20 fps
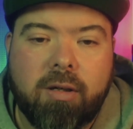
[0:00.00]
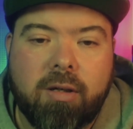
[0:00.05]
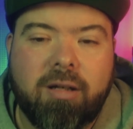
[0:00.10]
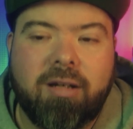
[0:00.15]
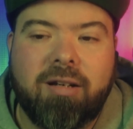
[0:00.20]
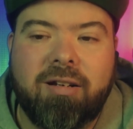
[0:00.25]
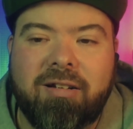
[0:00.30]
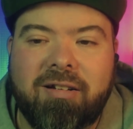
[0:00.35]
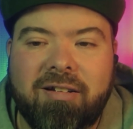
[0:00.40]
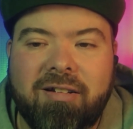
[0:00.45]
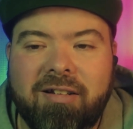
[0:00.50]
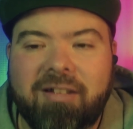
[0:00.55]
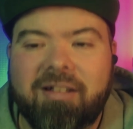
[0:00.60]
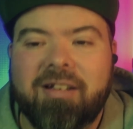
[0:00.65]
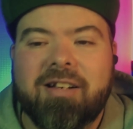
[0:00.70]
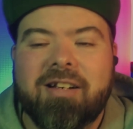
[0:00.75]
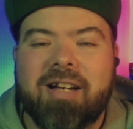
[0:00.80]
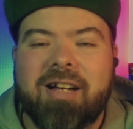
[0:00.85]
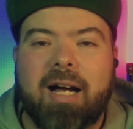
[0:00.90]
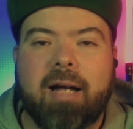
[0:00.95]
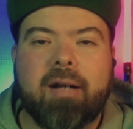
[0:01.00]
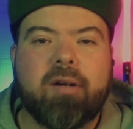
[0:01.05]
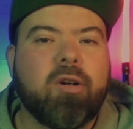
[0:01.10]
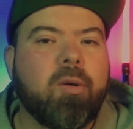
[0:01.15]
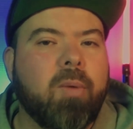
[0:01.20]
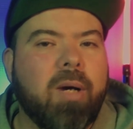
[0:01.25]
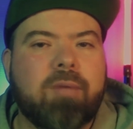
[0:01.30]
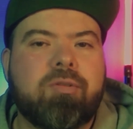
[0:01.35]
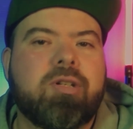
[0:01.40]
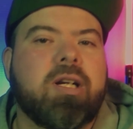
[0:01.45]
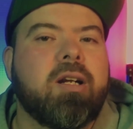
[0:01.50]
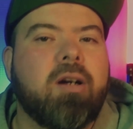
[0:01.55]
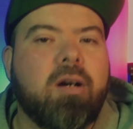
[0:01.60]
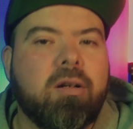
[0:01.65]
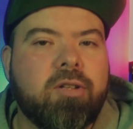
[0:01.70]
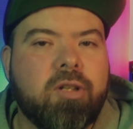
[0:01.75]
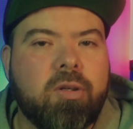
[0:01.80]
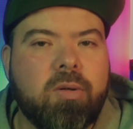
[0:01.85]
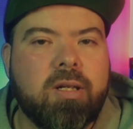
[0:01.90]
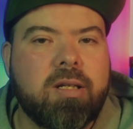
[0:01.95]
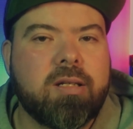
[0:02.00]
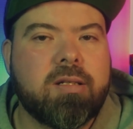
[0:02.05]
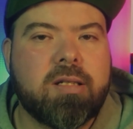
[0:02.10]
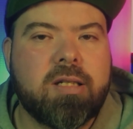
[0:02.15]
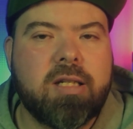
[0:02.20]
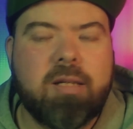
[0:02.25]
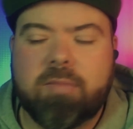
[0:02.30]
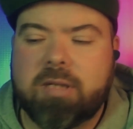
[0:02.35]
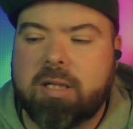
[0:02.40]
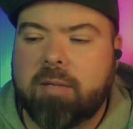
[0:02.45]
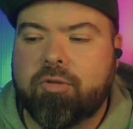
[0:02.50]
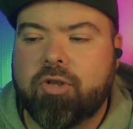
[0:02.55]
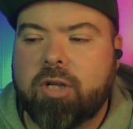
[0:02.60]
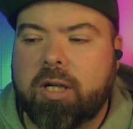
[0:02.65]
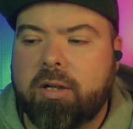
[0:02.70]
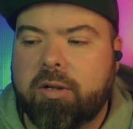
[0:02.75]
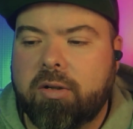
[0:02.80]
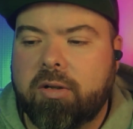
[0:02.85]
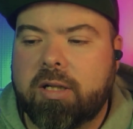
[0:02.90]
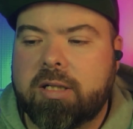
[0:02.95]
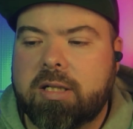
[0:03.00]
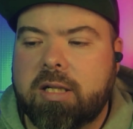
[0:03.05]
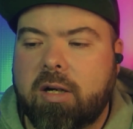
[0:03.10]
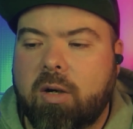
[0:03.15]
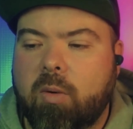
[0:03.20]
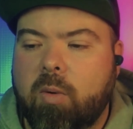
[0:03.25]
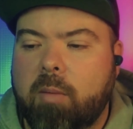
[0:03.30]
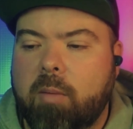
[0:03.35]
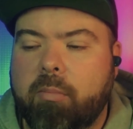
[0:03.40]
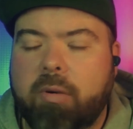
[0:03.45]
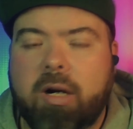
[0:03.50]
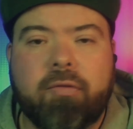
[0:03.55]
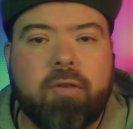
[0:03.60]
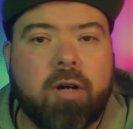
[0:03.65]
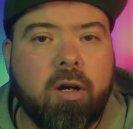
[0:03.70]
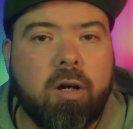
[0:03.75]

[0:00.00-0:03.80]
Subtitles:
I don't know why I'm trying to outdo it. It seems I'm trying to do this in all one breath.